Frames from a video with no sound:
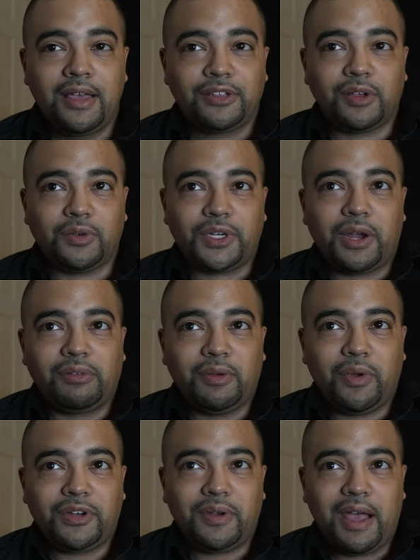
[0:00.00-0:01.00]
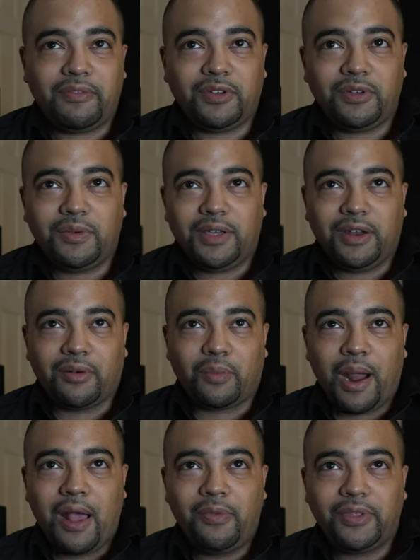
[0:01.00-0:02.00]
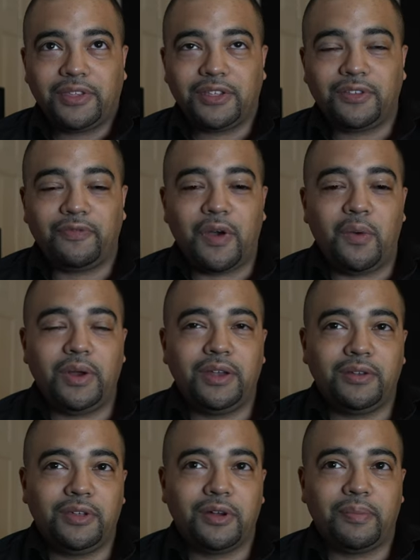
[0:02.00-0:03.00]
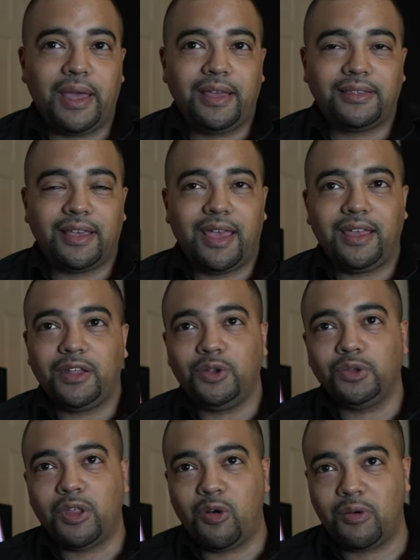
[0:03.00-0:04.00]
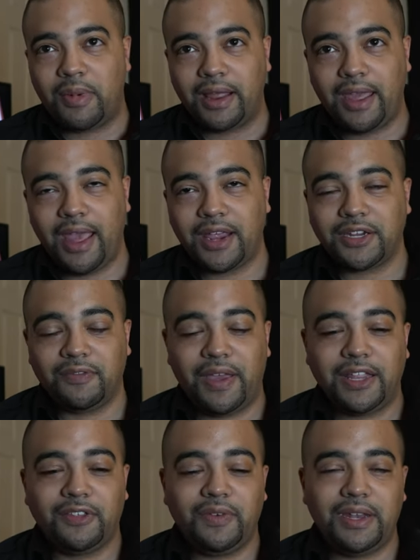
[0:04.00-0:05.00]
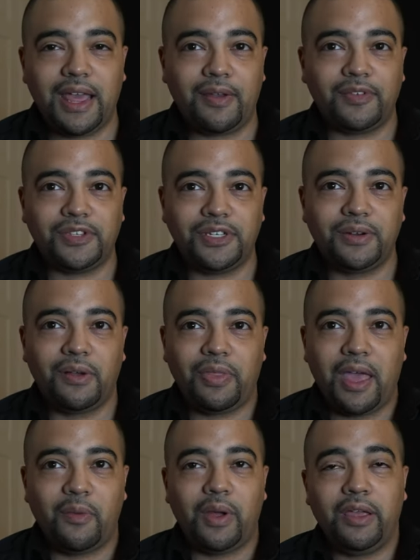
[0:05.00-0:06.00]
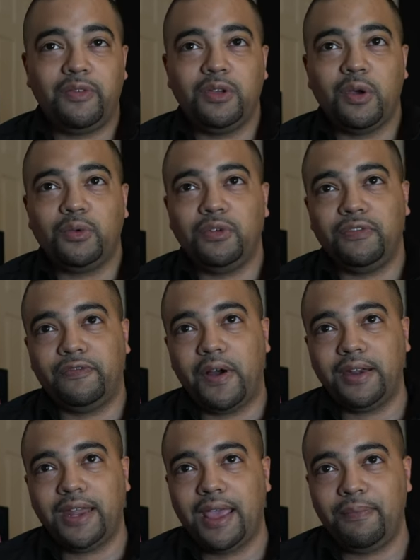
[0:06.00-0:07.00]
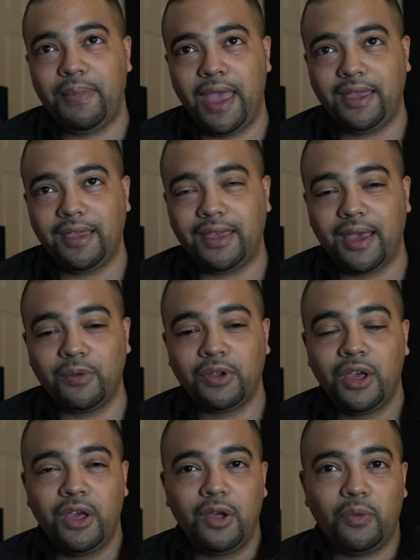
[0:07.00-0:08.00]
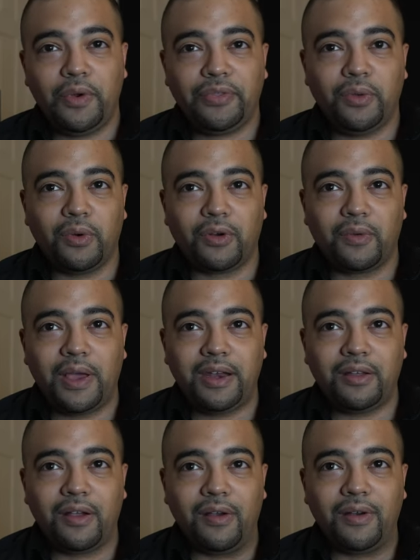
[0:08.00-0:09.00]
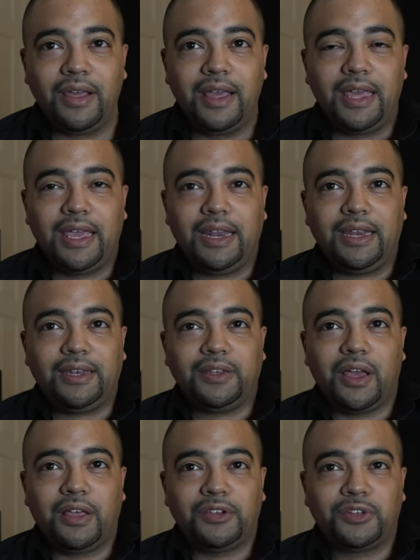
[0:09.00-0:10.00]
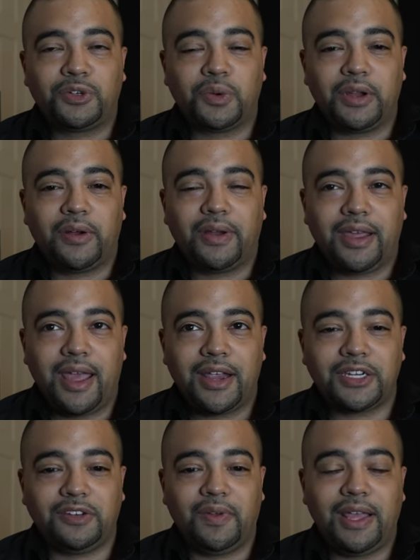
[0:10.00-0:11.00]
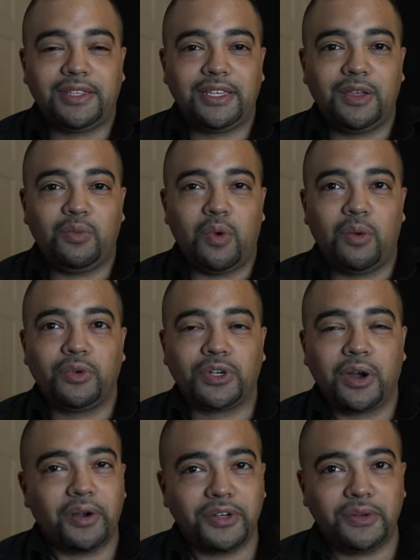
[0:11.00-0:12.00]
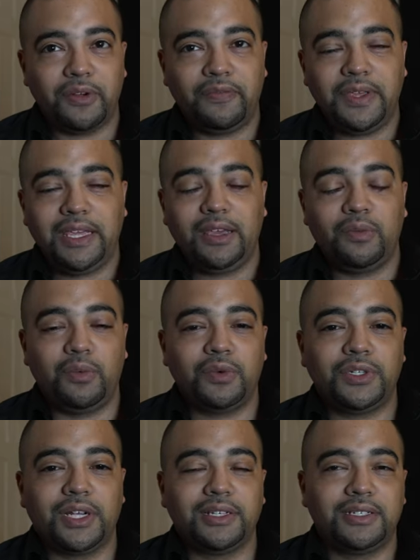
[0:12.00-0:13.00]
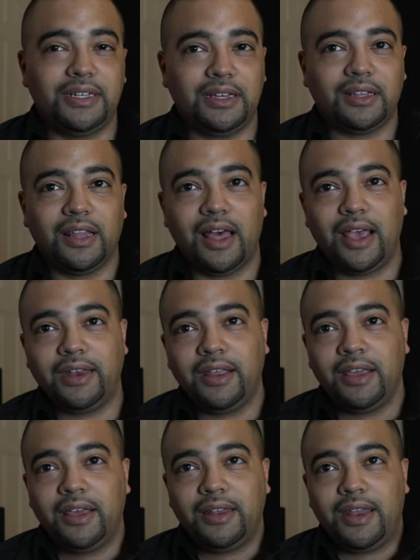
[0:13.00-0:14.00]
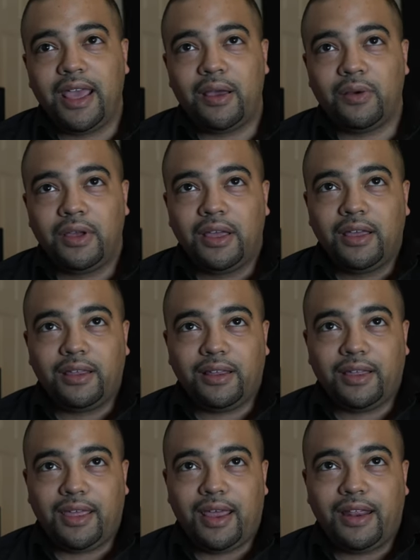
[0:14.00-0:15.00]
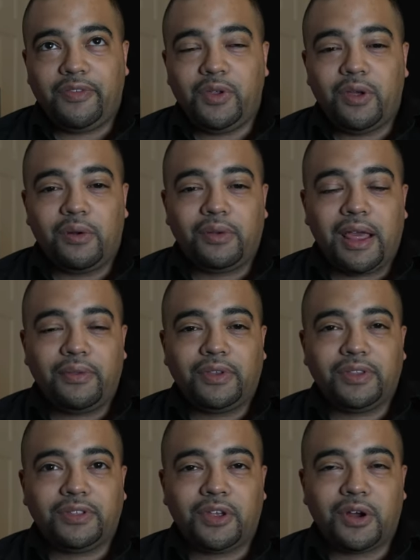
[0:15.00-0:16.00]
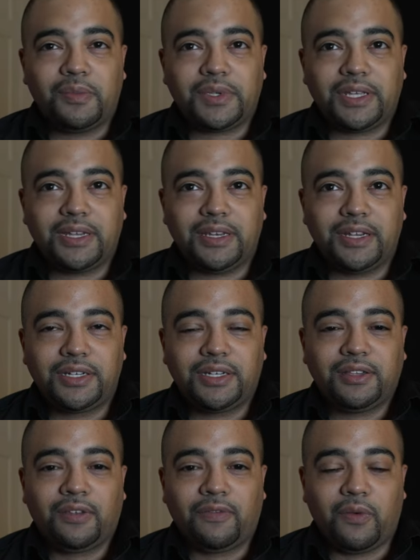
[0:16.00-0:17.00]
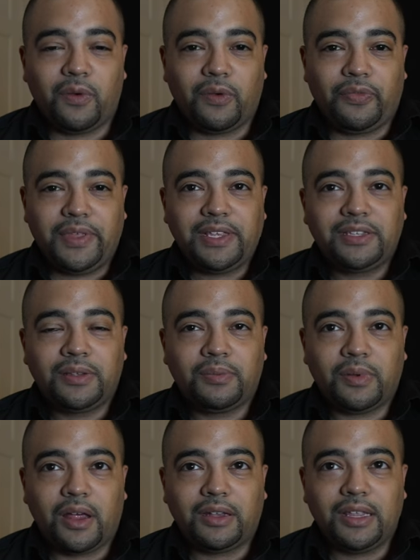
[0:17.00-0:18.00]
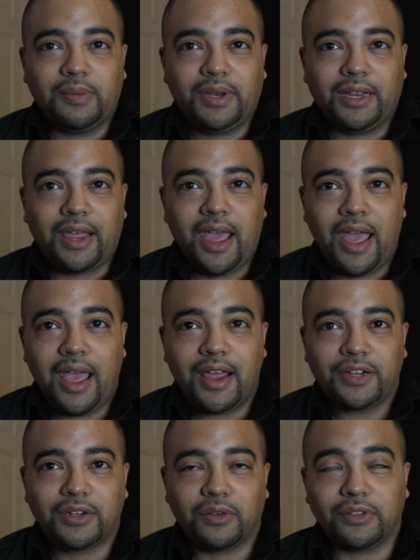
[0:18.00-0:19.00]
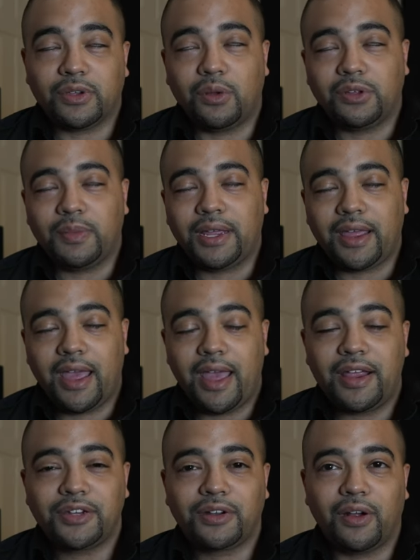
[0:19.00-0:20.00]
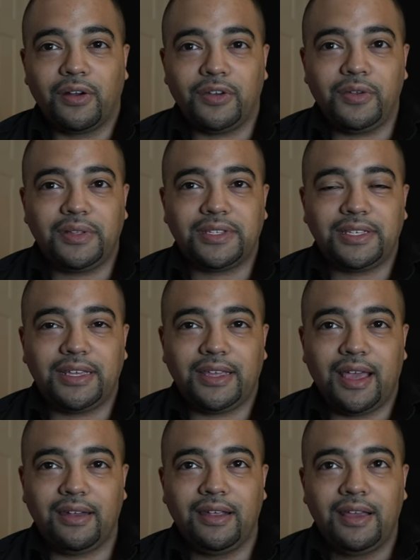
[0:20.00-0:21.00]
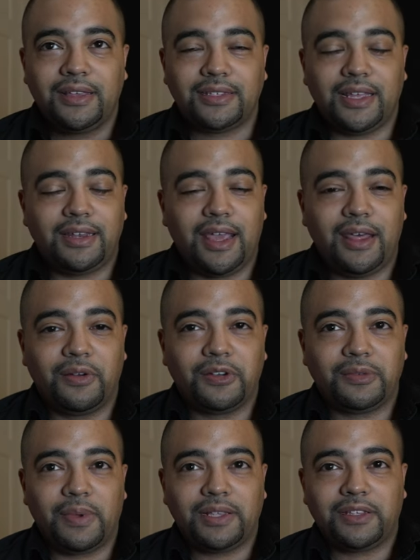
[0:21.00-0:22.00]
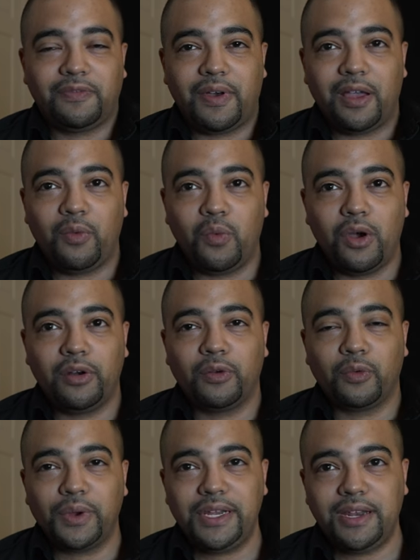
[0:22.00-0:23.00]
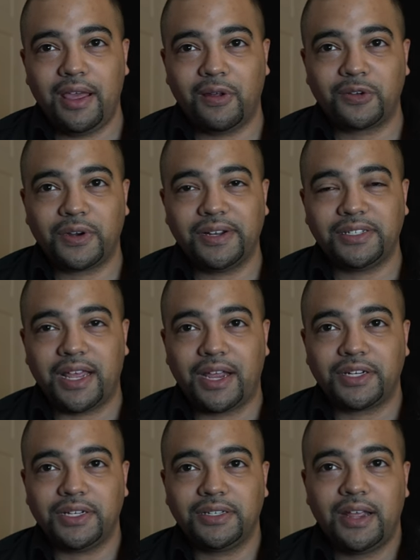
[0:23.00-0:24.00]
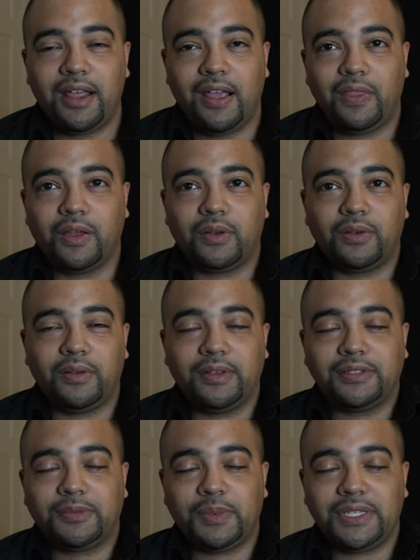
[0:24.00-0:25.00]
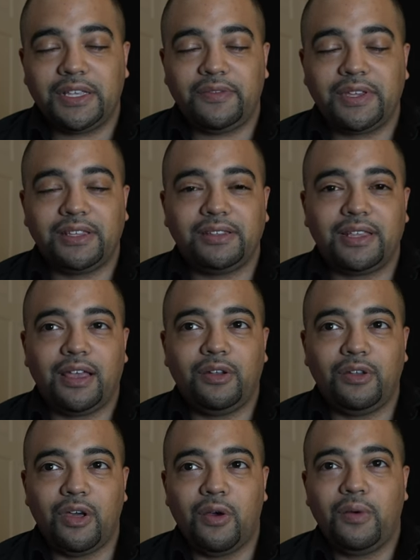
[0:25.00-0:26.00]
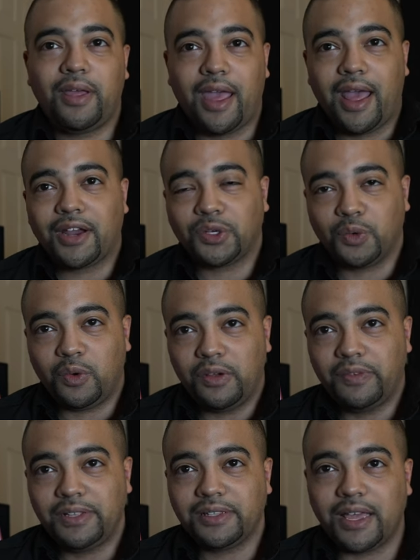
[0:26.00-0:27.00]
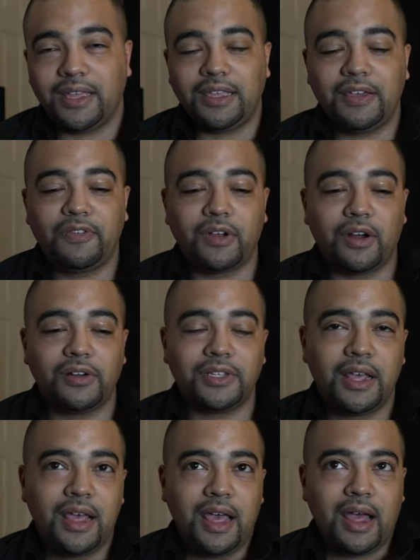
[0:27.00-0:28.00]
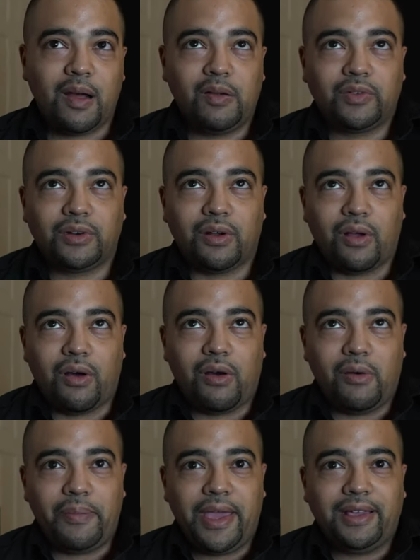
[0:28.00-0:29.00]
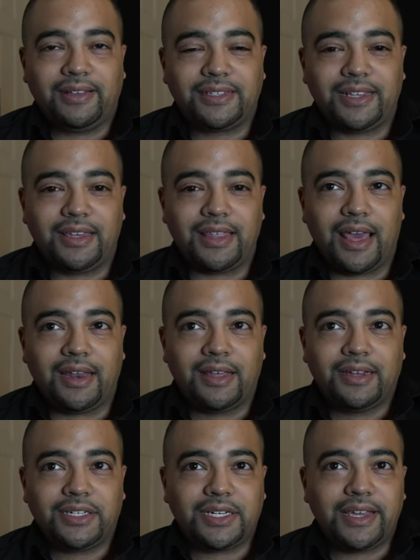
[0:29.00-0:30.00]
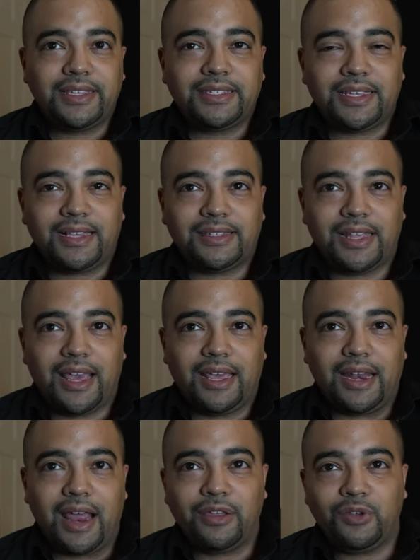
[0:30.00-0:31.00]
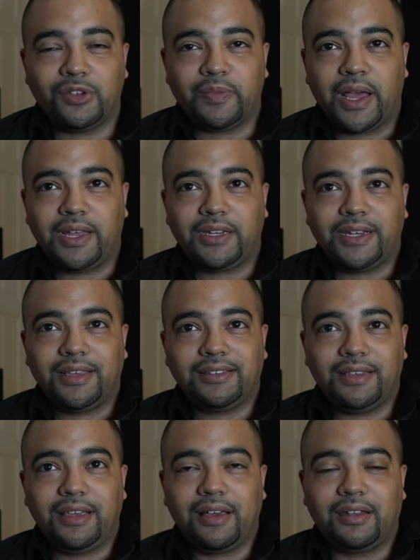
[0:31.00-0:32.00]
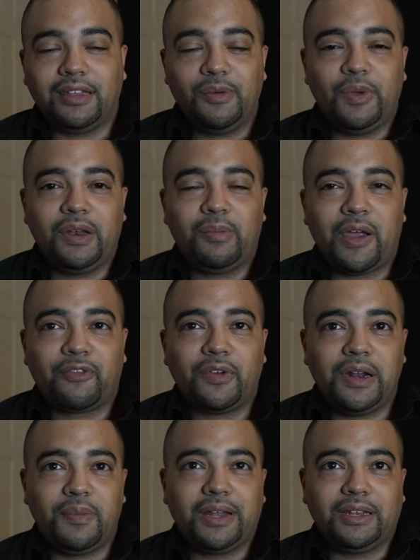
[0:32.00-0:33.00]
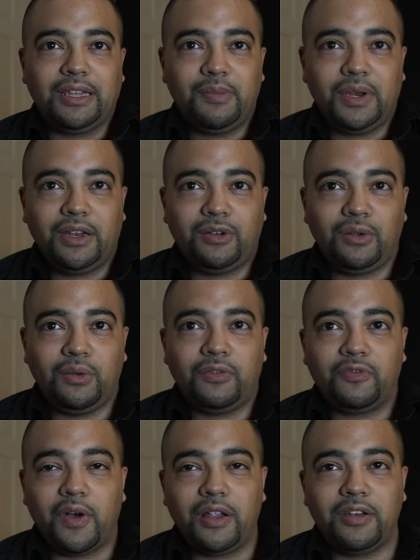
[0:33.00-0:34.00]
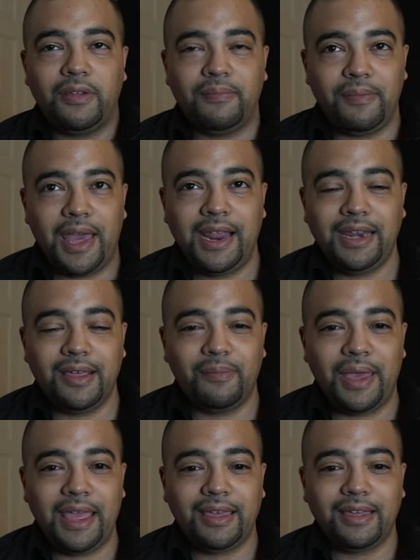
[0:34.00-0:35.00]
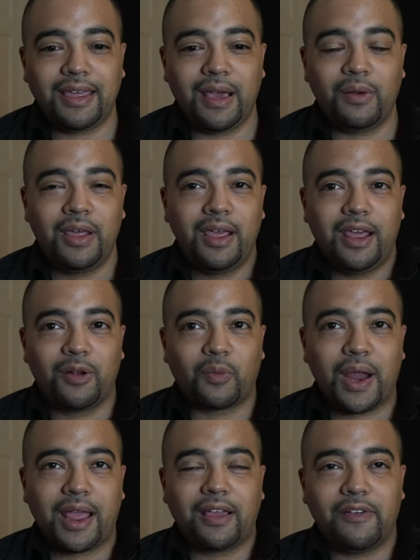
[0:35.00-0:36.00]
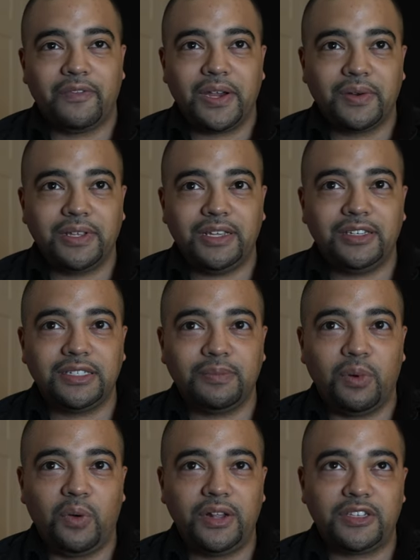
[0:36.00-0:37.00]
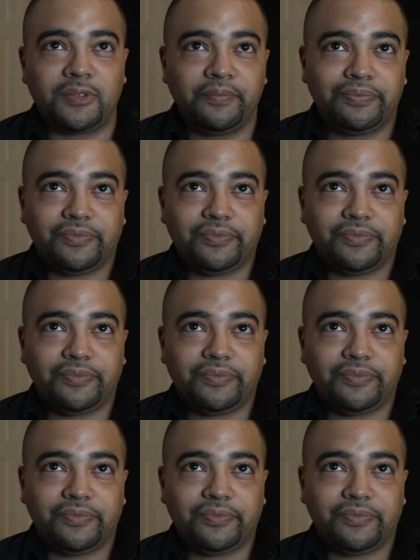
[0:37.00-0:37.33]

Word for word: So generally what you have to do to get around this is phone into your bank, say, hey, can you lower my cash advance fee down to zero? That way, if you go to fund a bank account with your credit card and it does trigger a cash advance, it won't charge you a fee, it will just decline. Now, again, if you go down the terms and conditions for this unlimited cash or this ultimate cash card, you can see again Santander is specifying one retail transactions, and they're specifically saying no cash equivalents like gift cards. However, all banks say that. Chase says that, and I use my Chase Ink Unlimited, my Freedom Unlimited to fund many a bank account and rack up very easy points.